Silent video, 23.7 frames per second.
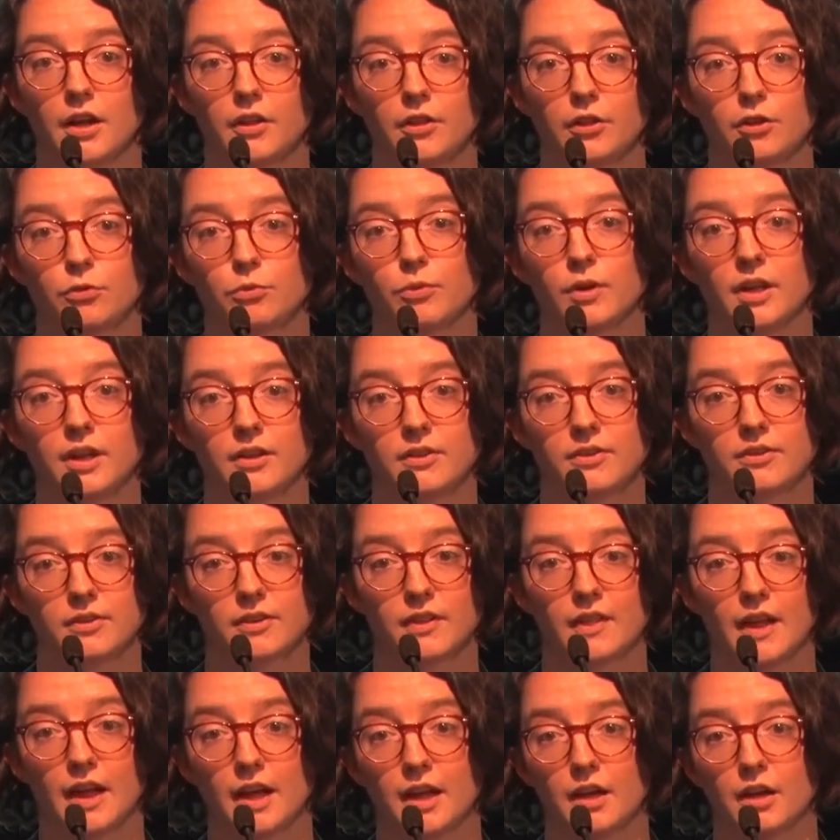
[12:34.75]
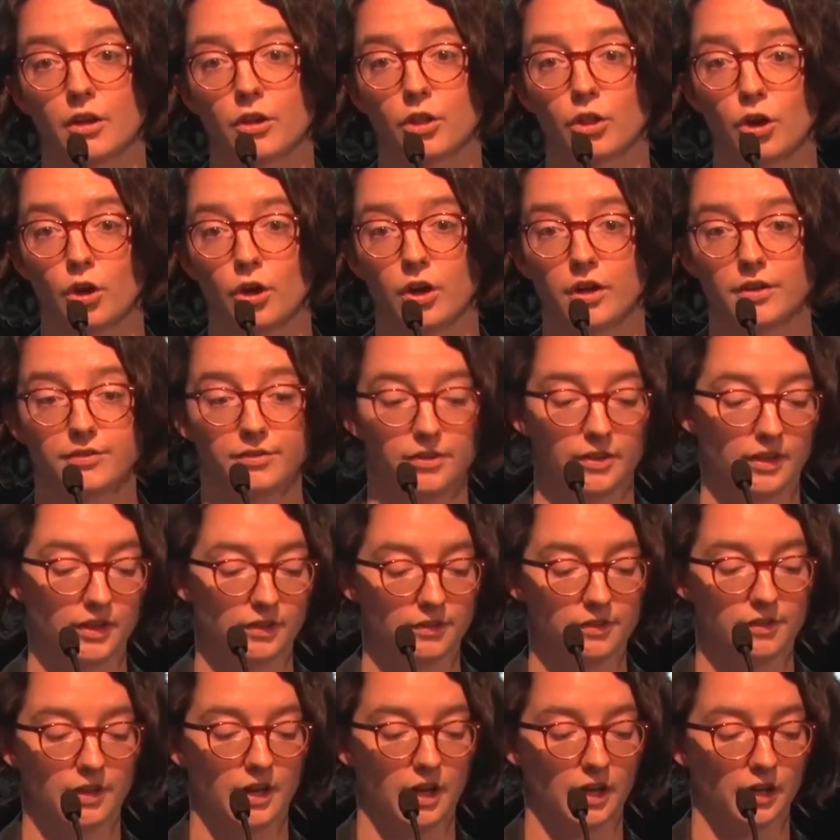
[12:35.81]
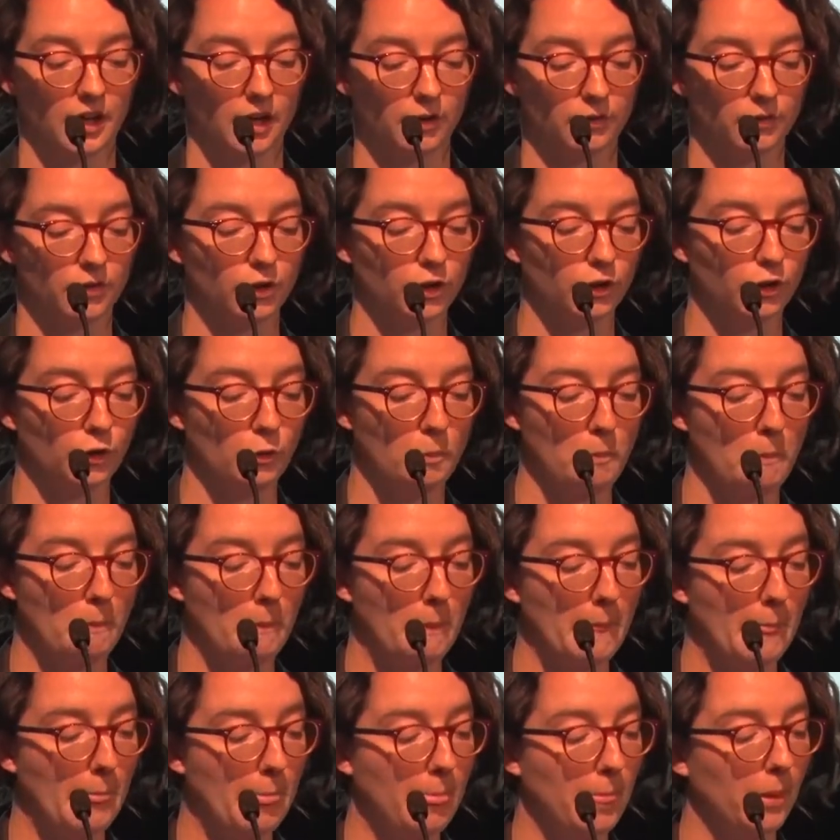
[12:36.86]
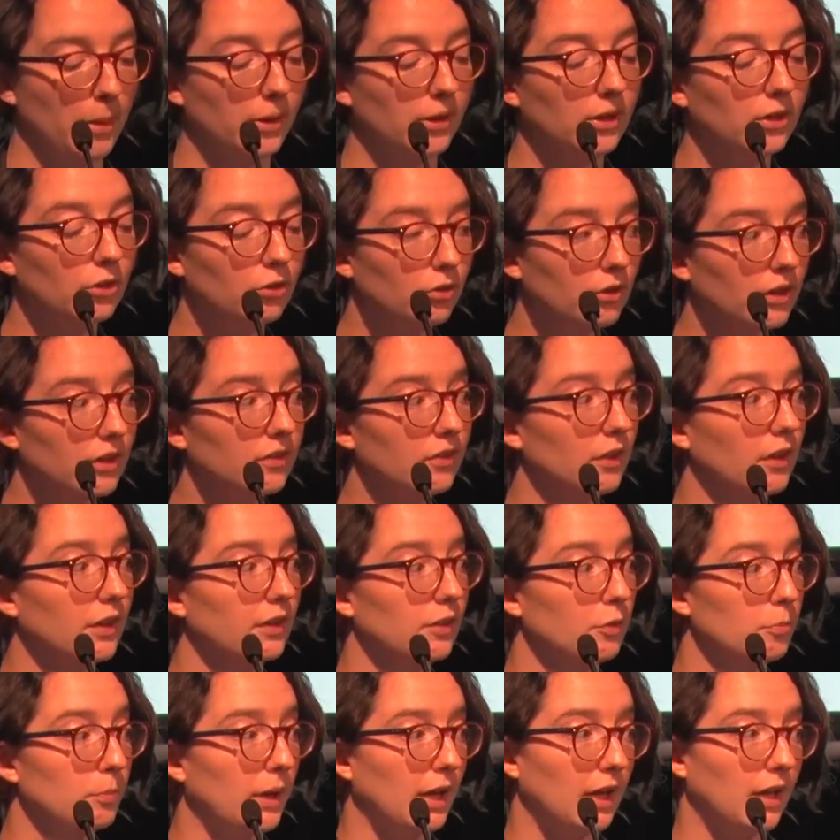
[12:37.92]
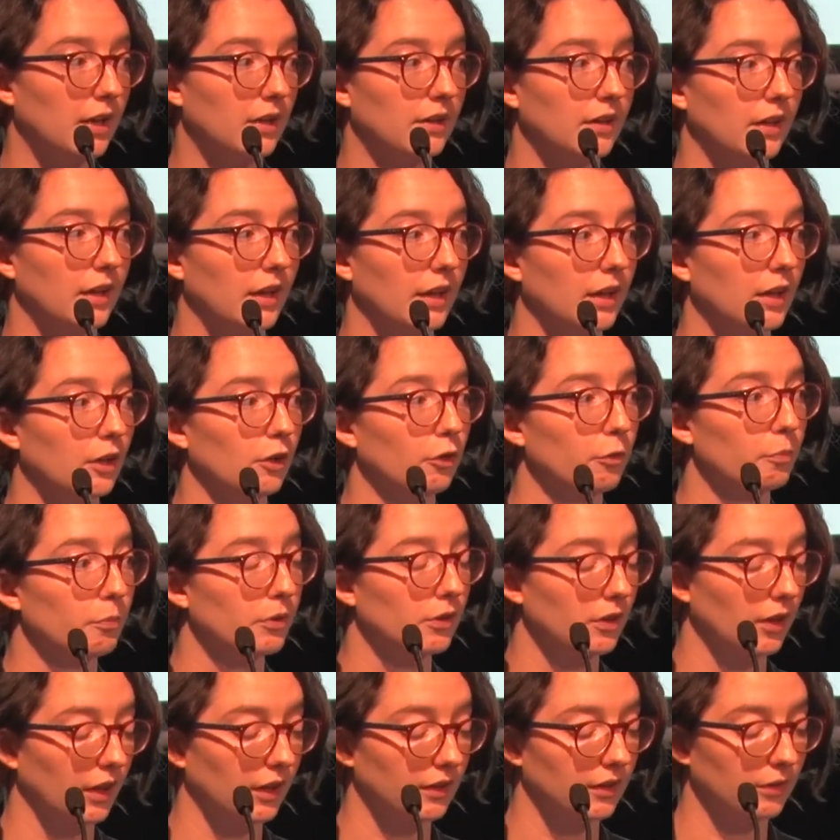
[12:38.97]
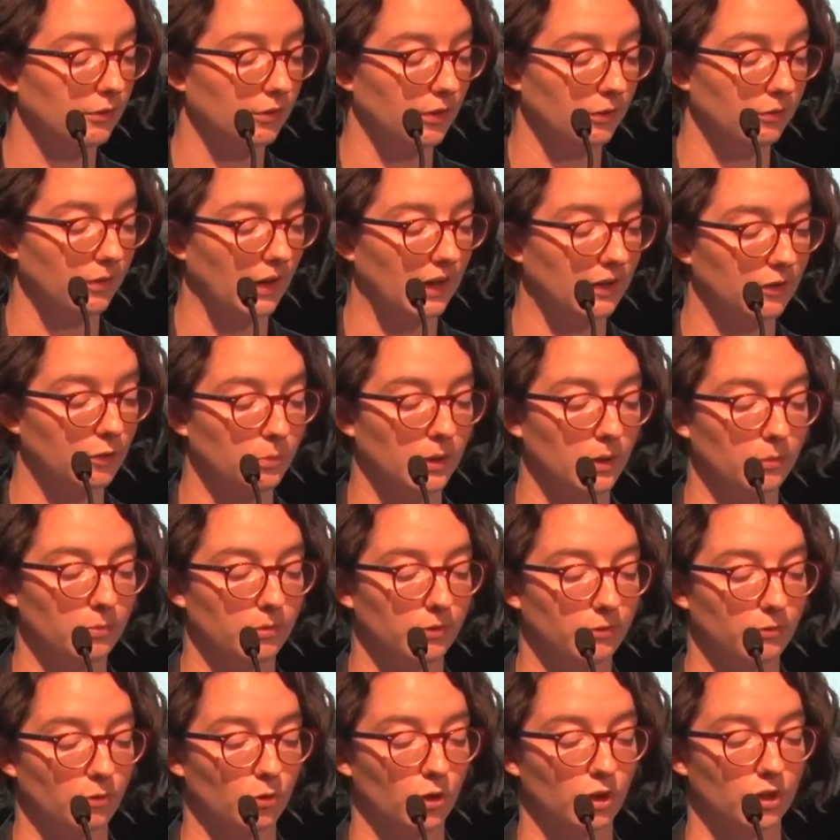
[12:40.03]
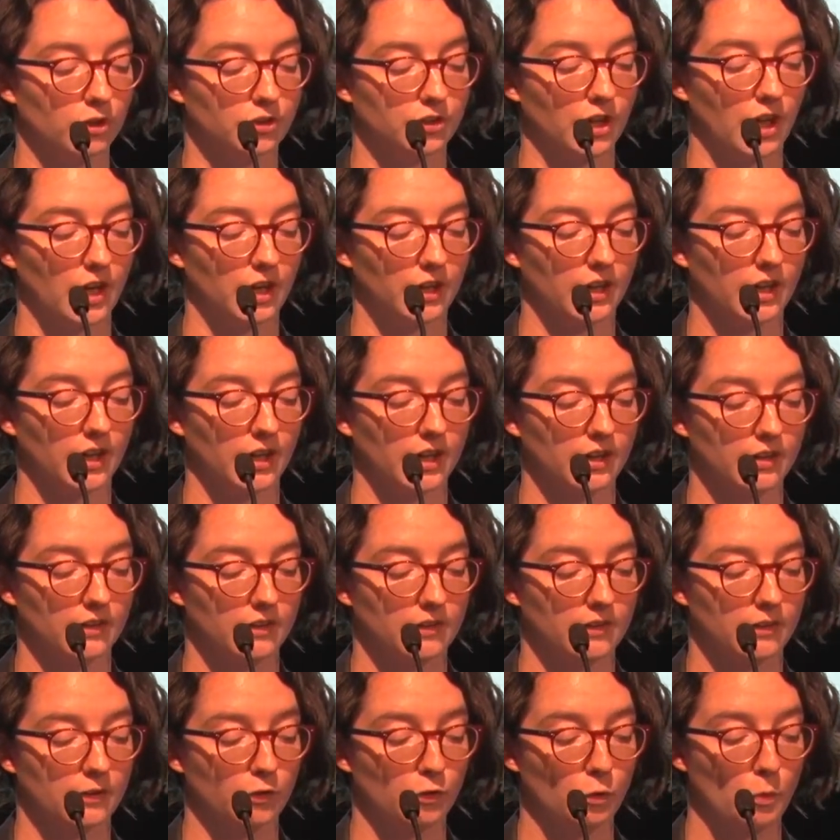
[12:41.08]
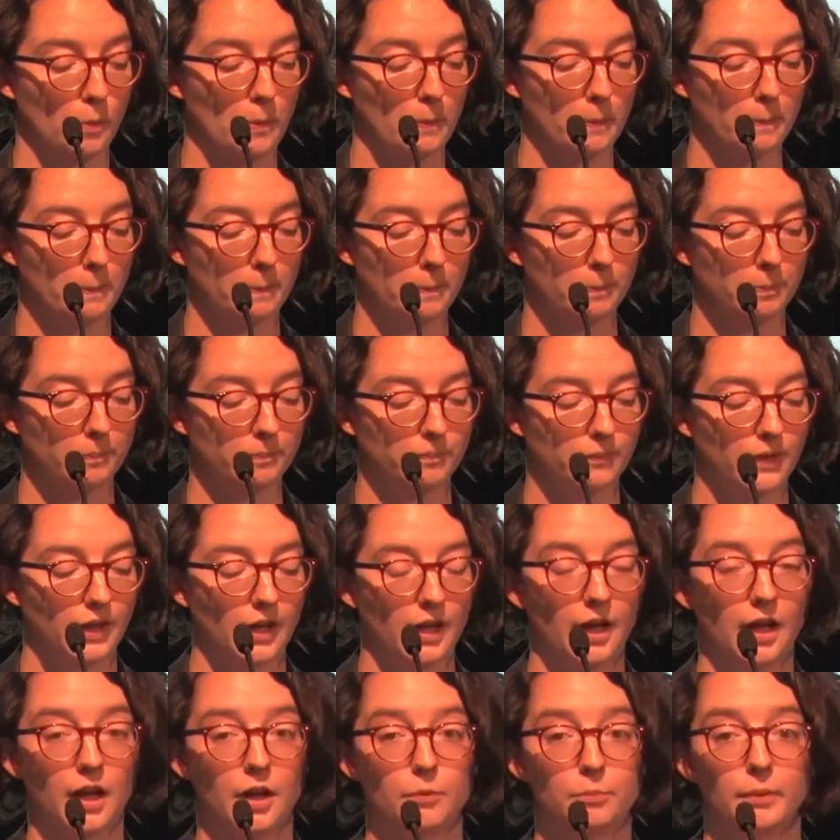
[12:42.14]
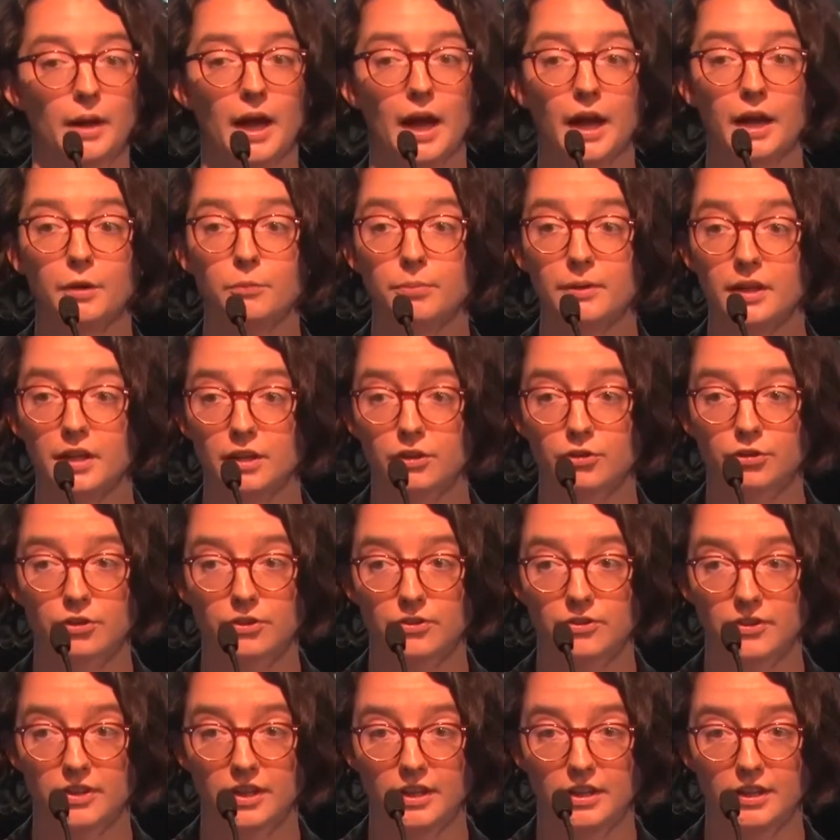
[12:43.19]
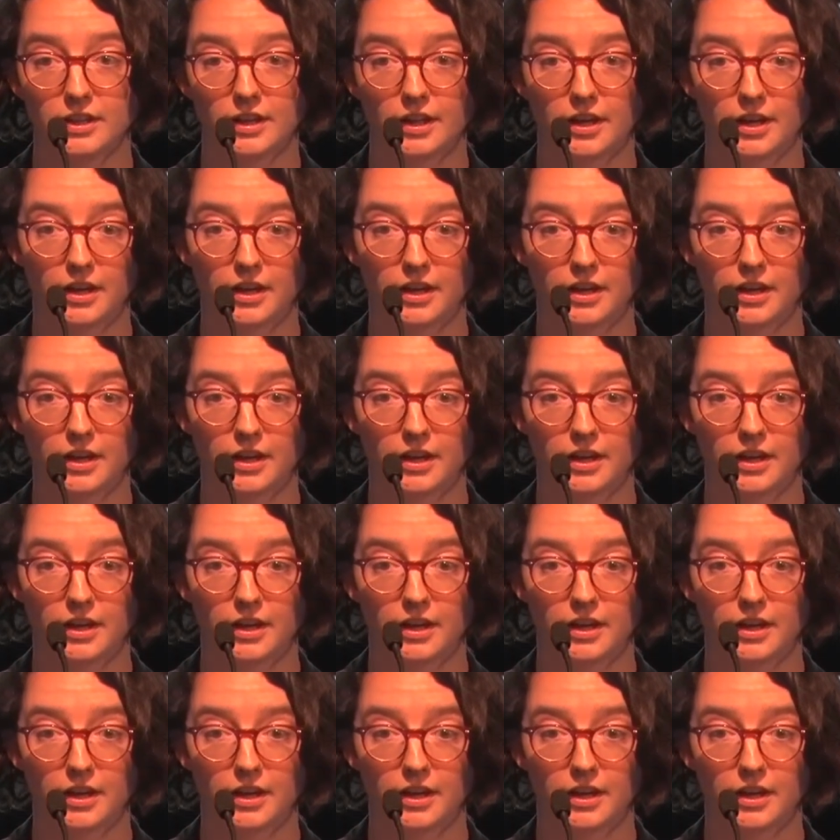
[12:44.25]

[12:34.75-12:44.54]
the risk that a loss is not covered, increasing demand and productive investment before a shock hits? I'd be interested